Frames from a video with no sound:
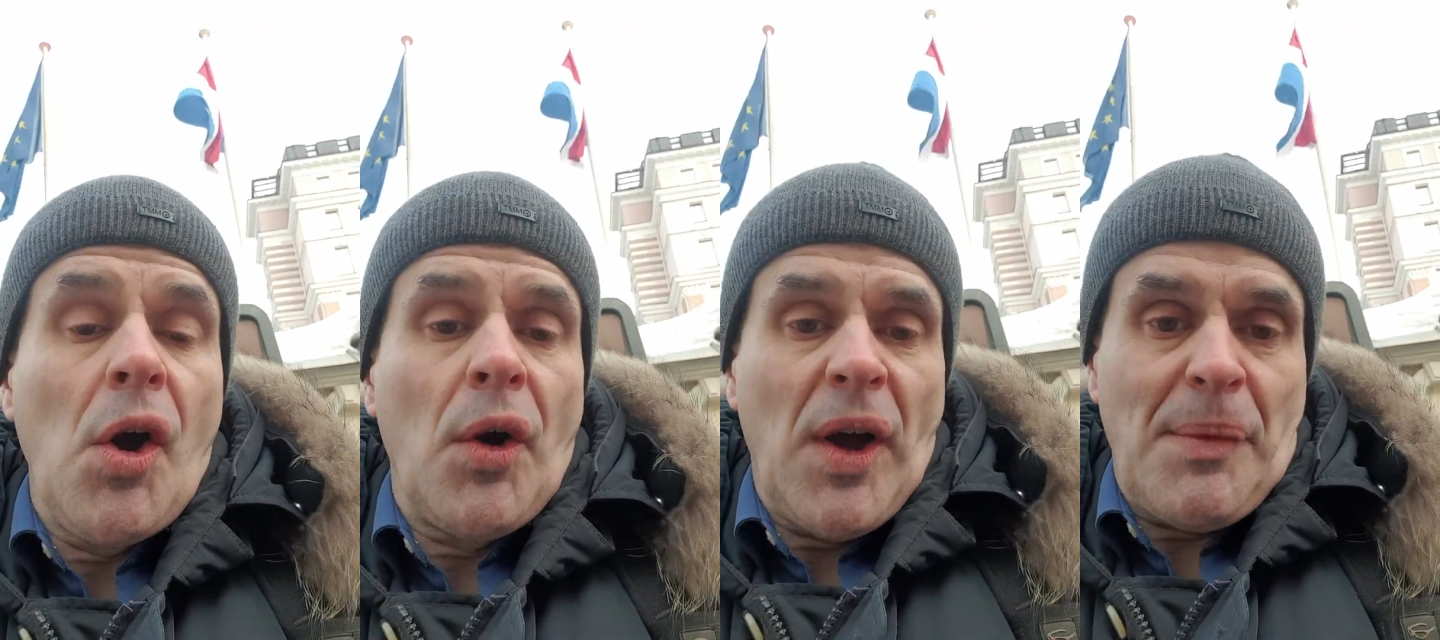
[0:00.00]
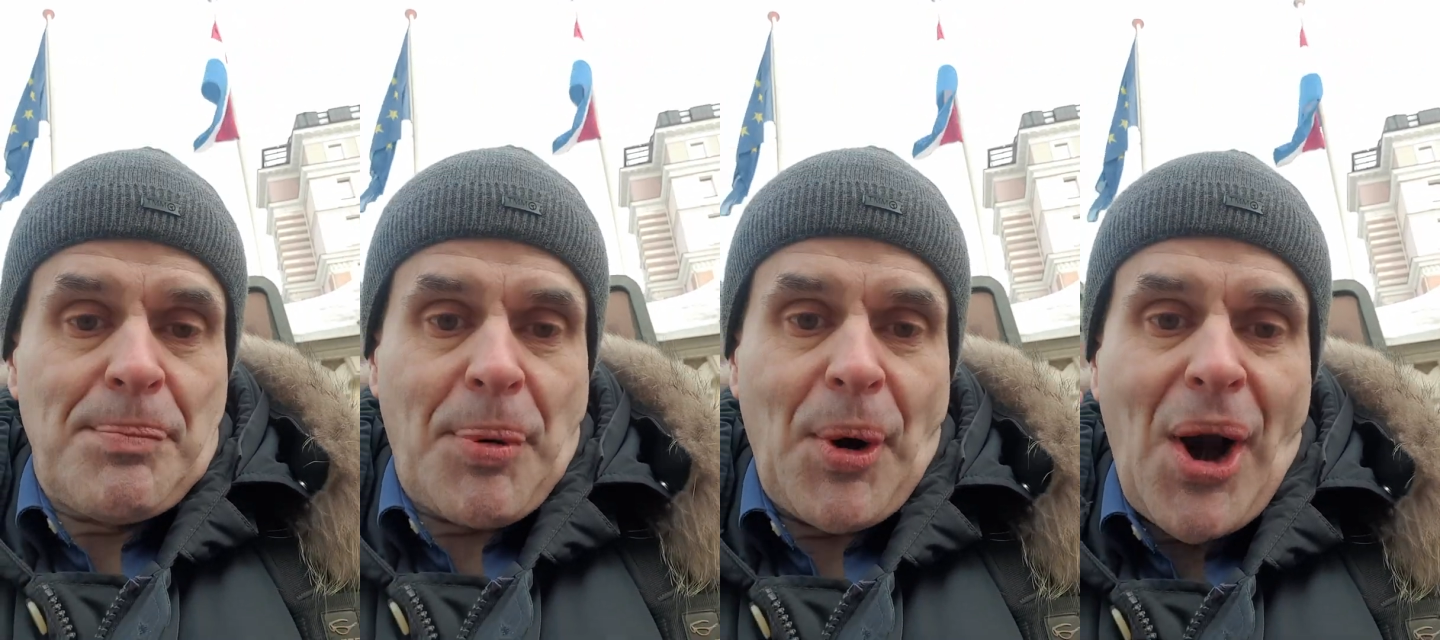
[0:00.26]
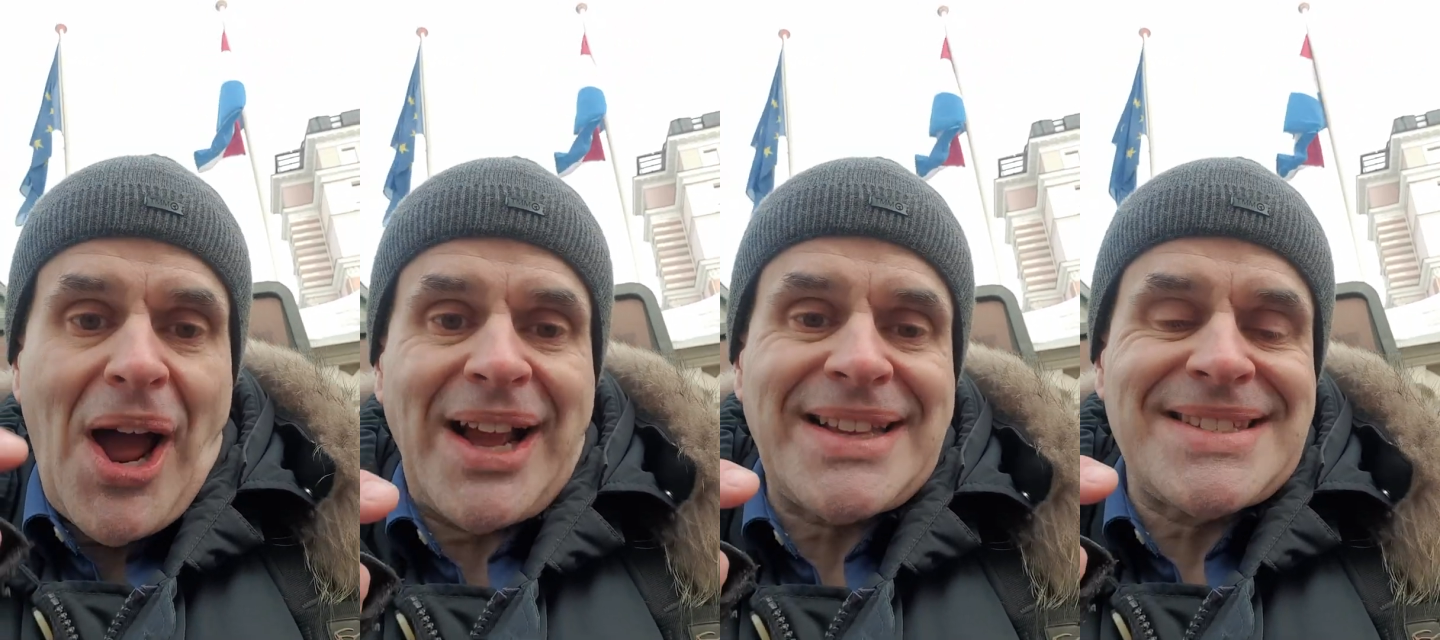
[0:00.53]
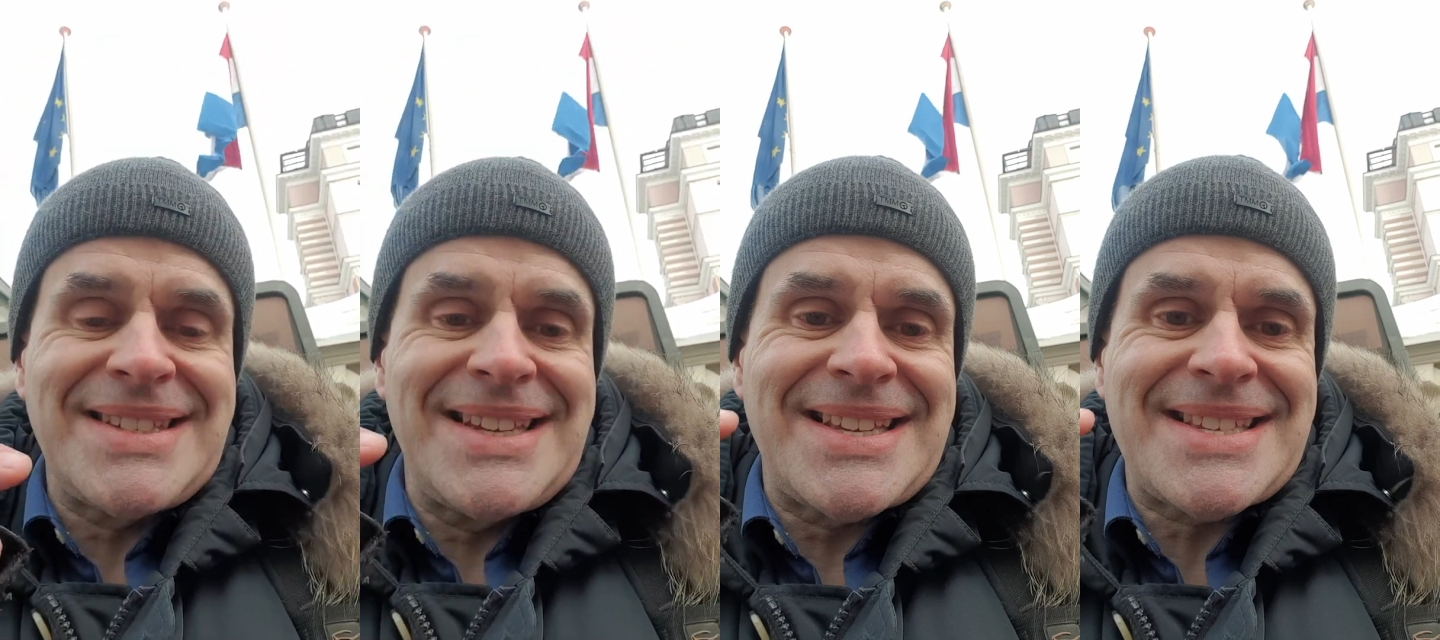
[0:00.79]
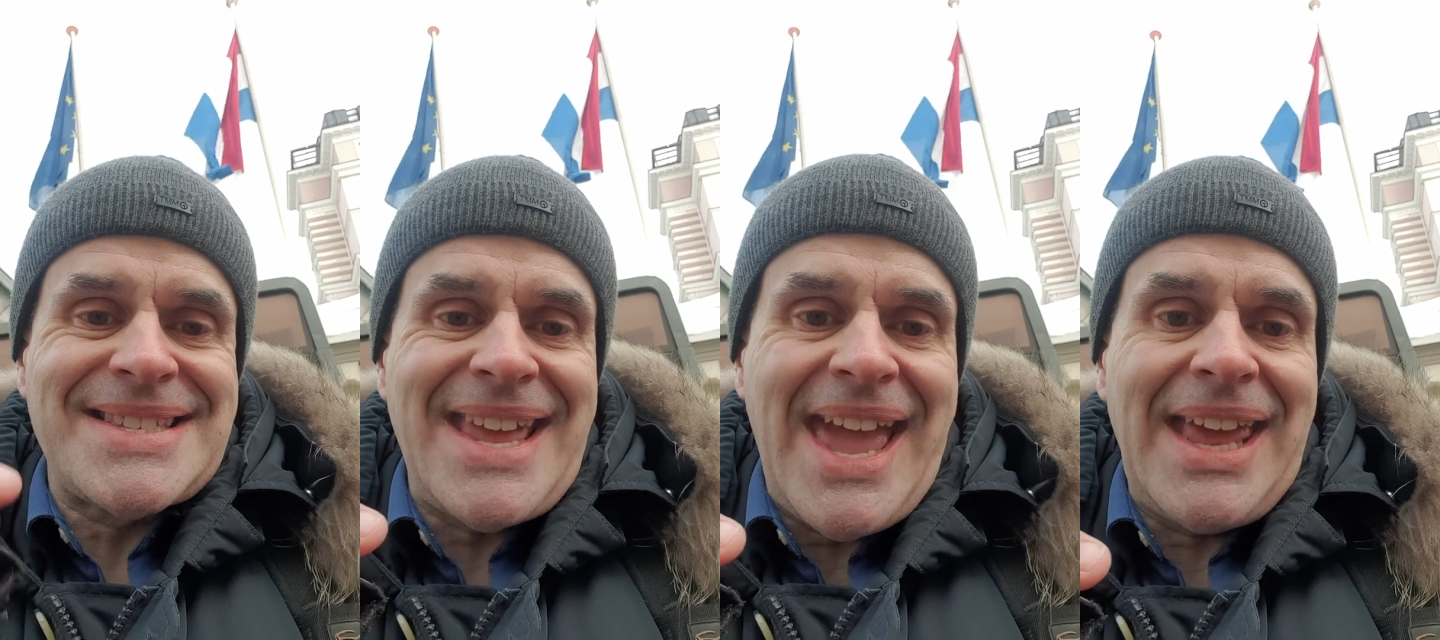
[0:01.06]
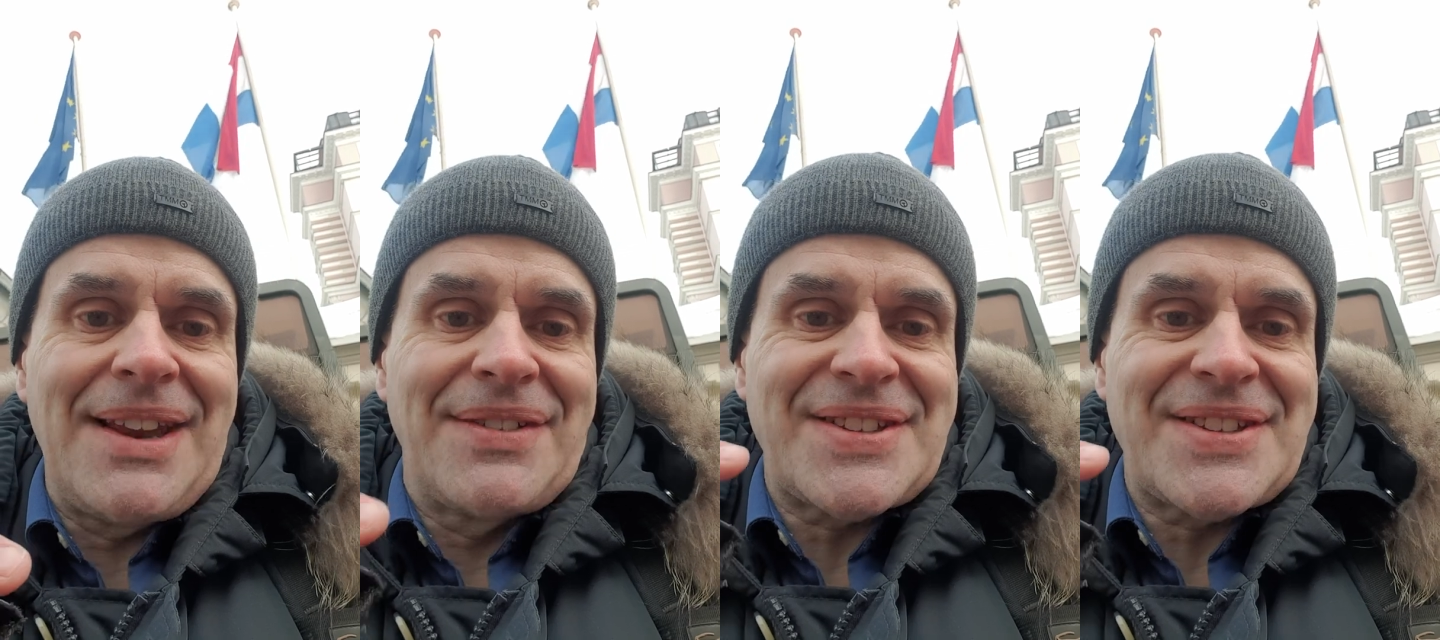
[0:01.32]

a proxy state